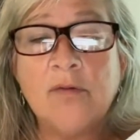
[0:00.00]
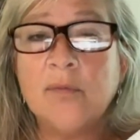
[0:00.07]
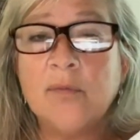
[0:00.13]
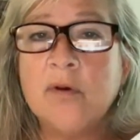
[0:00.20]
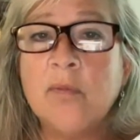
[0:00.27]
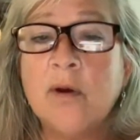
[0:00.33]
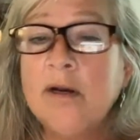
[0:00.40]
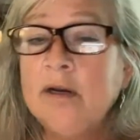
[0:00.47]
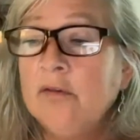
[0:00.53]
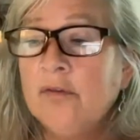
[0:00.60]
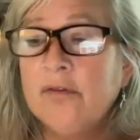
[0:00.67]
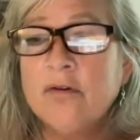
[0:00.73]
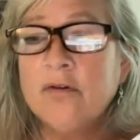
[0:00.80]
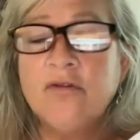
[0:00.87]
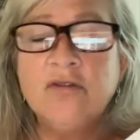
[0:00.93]
So we went in
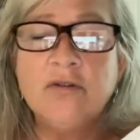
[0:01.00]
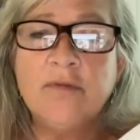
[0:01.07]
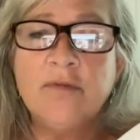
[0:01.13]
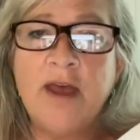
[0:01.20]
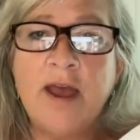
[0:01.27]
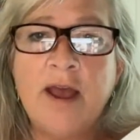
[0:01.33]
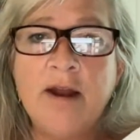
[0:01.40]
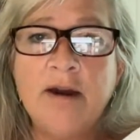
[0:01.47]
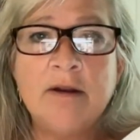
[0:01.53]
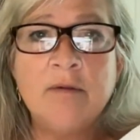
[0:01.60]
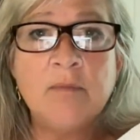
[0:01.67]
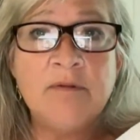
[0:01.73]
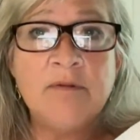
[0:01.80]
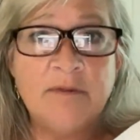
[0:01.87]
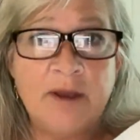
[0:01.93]
search of that,
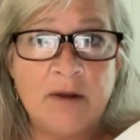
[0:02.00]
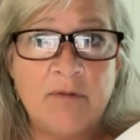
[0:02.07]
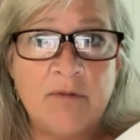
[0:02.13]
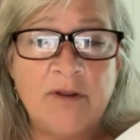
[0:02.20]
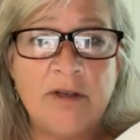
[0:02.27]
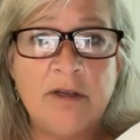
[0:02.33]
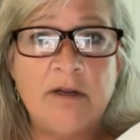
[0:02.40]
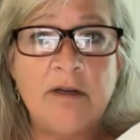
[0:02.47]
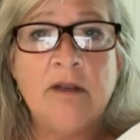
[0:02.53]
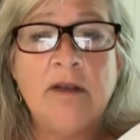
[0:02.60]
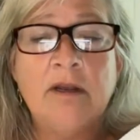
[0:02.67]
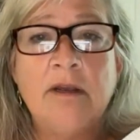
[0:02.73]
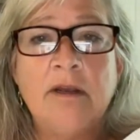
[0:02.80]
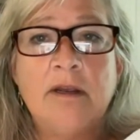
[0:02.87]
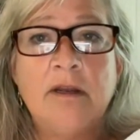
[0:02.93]
and we found it
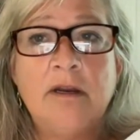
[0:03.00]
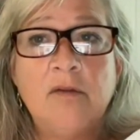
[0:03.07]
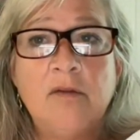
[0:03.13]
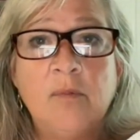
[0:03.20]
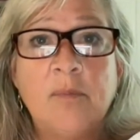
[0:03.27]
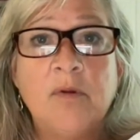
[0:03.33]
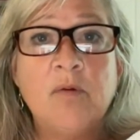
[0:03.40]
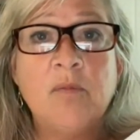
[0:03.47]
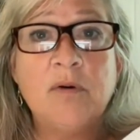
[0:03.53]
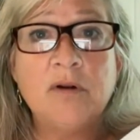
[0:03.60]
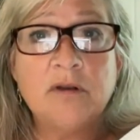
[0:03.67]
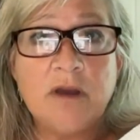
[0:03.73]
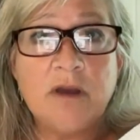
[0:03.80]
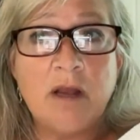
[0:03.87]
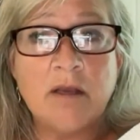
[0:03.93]
in his Blue
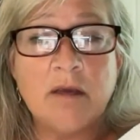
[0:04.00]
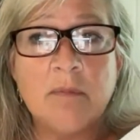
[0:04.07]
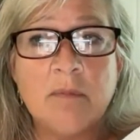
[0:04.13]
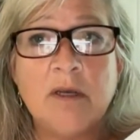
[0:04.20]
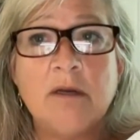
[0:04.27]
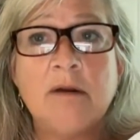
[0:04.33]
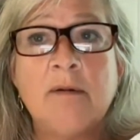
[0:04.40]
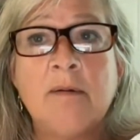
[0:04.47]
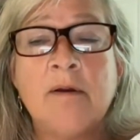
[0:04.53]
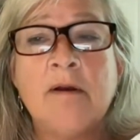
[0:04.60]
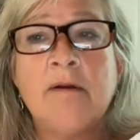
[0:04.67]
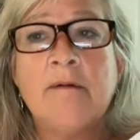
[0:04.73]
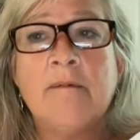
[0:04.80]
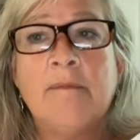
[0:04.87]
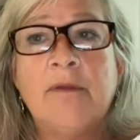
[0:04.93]
Book document.
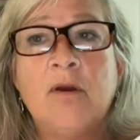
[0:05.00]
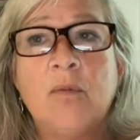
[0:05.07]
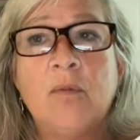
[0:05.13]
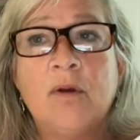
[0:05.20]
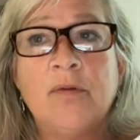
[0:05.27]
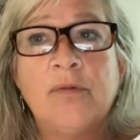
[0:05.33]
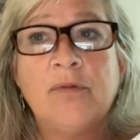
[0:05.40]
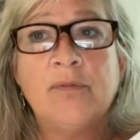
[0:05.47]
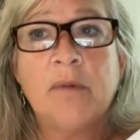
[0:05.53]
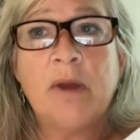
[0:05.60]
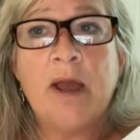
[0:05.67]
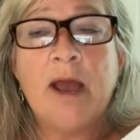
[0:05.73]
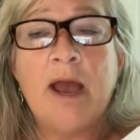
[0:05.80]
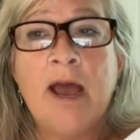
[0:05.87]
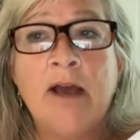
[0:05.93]
There was
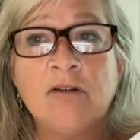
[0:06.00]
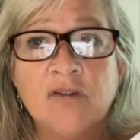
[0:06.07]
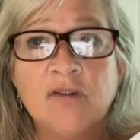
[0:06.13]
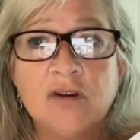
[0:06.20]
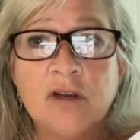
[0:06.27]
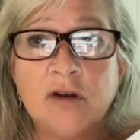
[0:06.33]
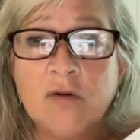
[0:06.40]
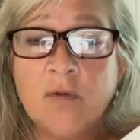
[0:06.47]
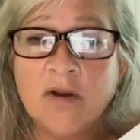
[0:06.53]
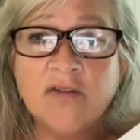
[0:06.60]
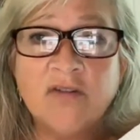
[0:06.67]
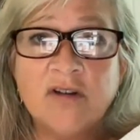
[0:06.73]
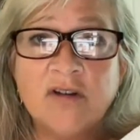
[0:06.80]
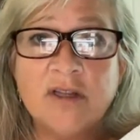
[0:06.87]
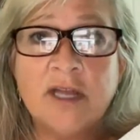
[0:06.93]
actually a
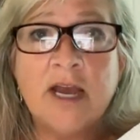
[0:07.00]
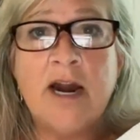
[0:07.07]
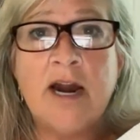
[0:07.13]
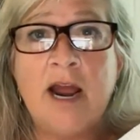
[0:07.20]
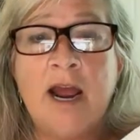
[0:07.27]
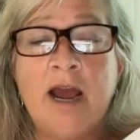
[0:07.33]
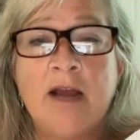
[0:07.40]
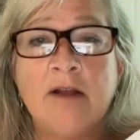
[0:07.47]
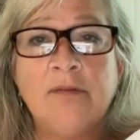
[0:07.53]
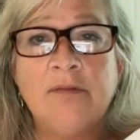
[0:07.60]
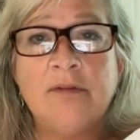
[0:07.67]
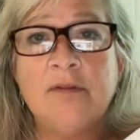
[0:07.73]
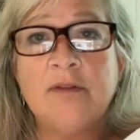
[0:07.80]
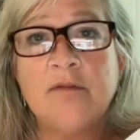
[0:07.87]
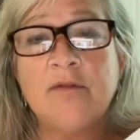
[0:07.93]
question that
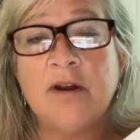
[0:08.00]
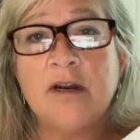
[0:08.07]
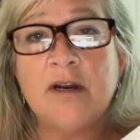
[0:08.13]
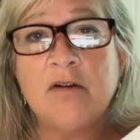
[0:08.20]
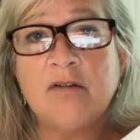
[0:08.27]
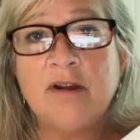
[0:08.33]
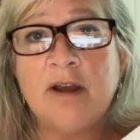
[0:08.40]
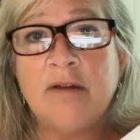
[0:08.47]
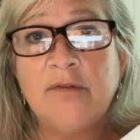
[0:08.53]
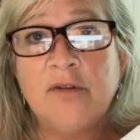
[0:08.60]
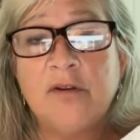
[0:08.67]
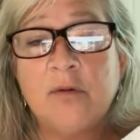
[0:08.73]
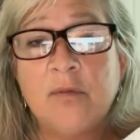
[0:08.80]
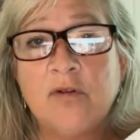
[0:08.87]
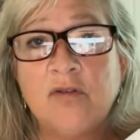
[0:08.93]
asked, in the event of your death,
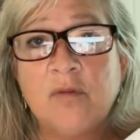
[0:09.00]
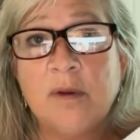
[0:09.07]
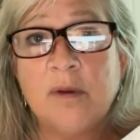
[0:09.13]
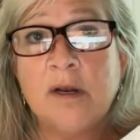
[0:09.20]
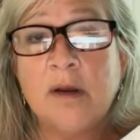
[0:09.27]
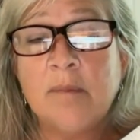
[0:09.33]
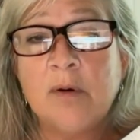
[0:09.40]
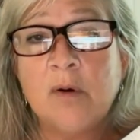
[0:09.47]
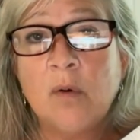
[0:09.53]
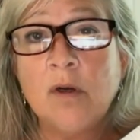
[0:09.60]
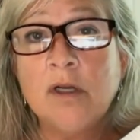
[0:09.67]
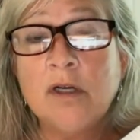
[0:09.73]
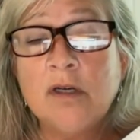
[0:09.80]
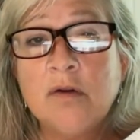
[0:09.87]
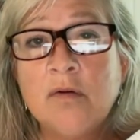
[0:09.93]
do you wish to become an
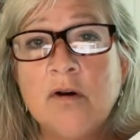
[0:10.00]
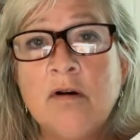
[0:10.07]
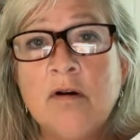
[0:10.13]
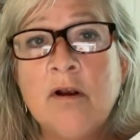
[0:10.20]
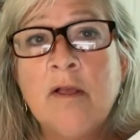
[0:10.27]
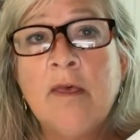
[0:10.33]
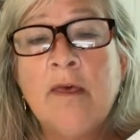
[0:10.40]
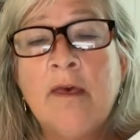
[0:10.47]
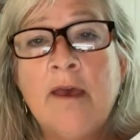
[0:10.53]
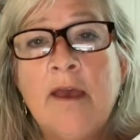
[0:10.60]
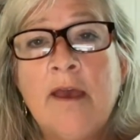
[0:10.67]
organ donor?